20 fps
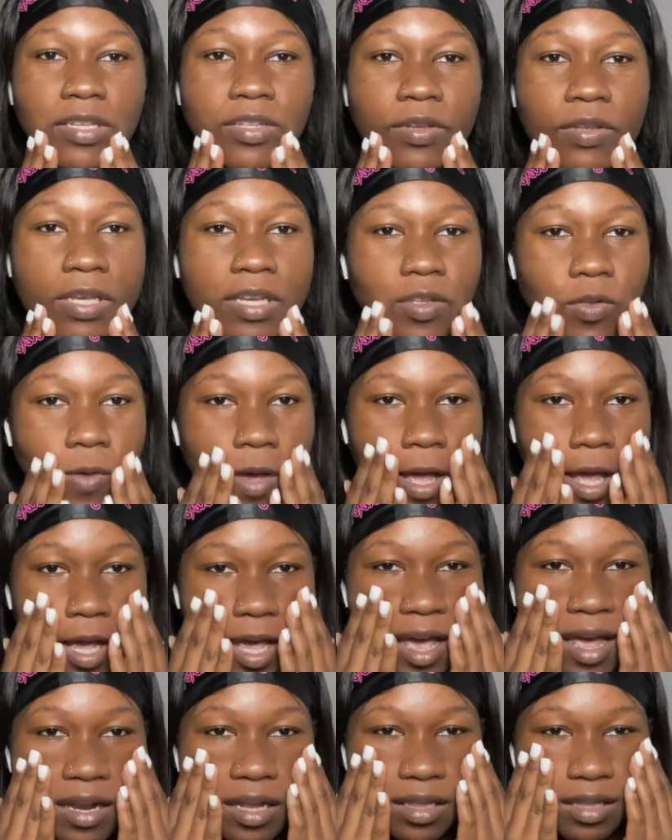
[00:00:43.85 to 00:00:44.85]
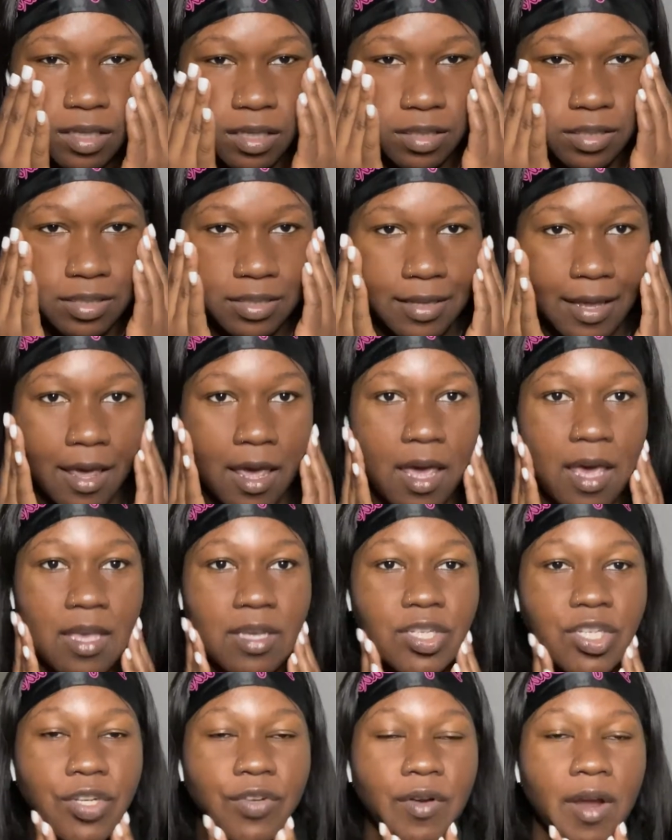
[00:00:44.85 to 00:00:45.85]
so that's why it kind of looks
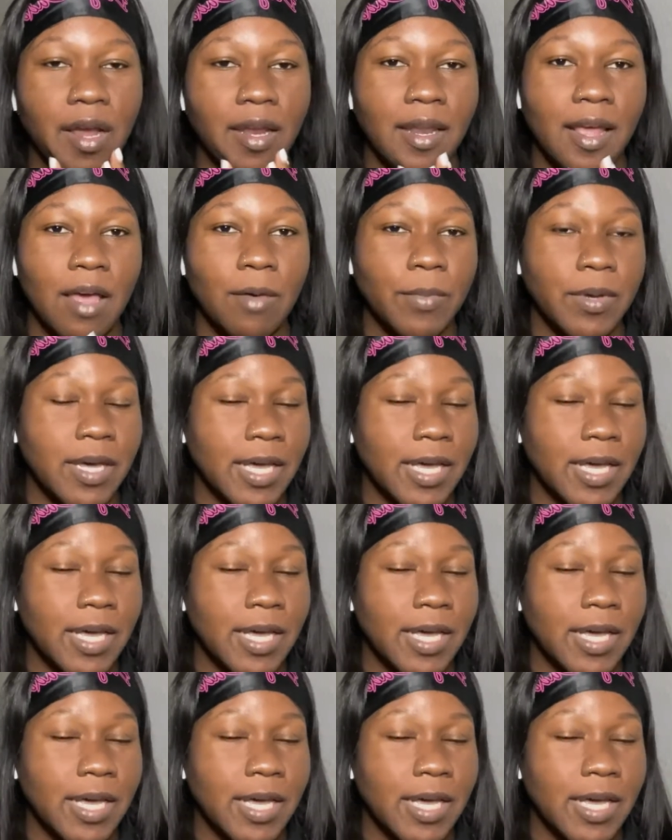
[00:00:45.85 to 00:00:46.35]
ashy right now,